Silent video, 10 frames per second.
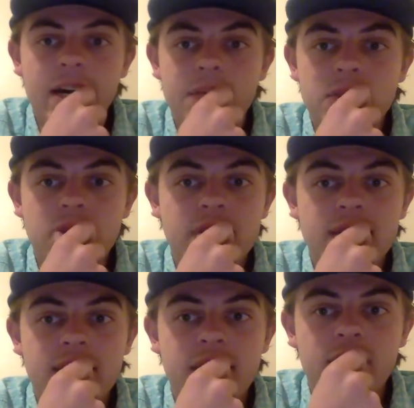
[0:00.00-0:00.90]
So as I
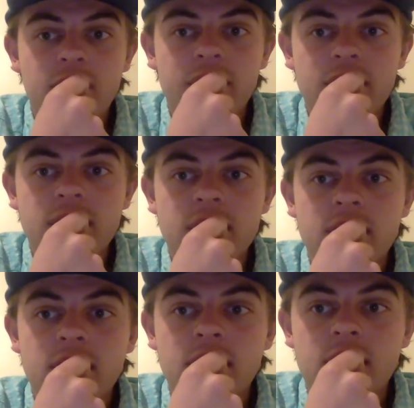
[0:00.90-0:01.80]
said, fly
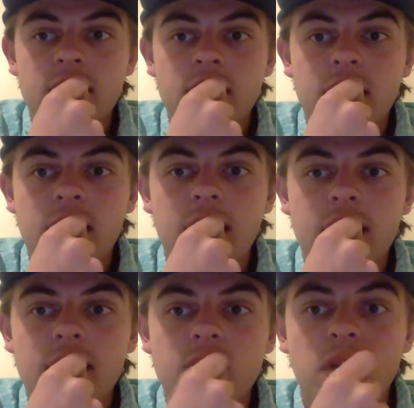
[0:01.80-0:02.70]
fishing
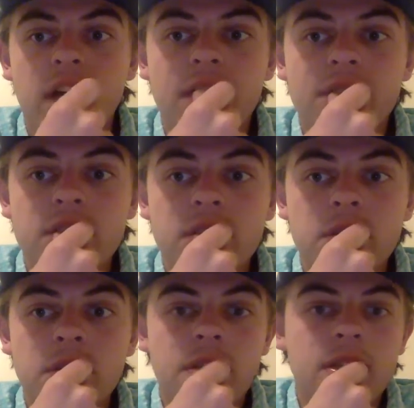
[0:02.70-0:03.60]
is what I love to
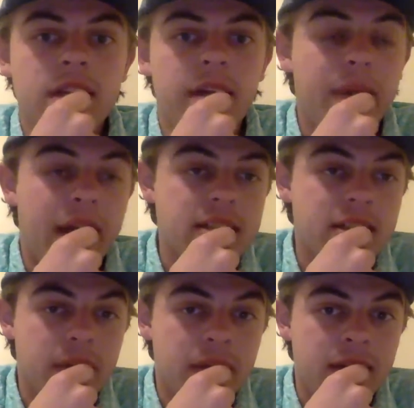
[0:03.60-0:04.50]
do, and I'm passionate
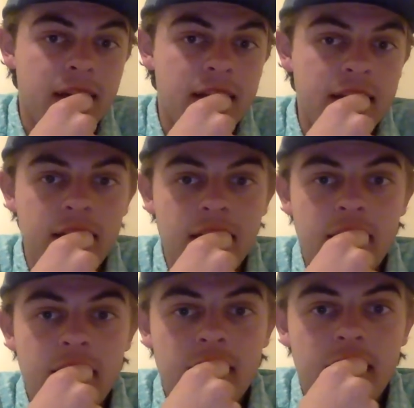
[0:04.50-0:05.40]
about that,
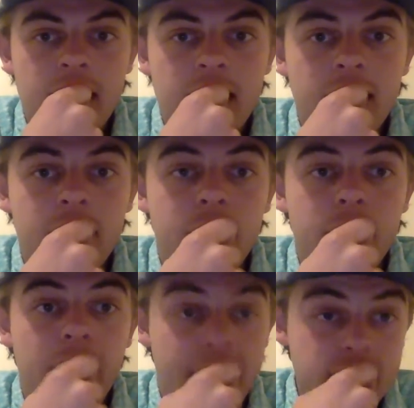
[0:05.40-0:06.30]
and I'm
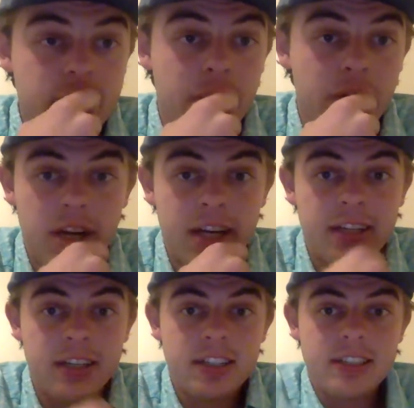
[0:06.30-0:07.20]
passionate about creating
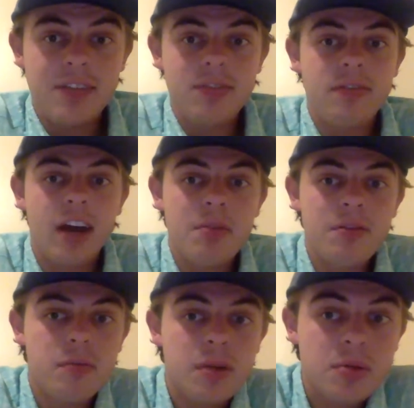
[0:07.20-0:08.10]
a safe environment
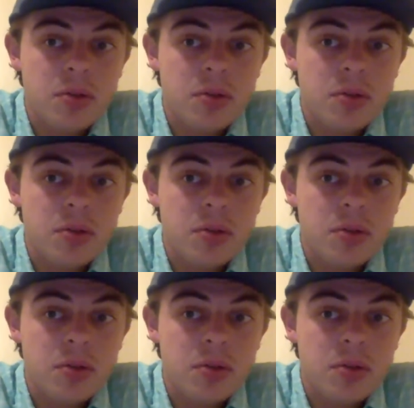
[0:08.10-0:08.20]
for people to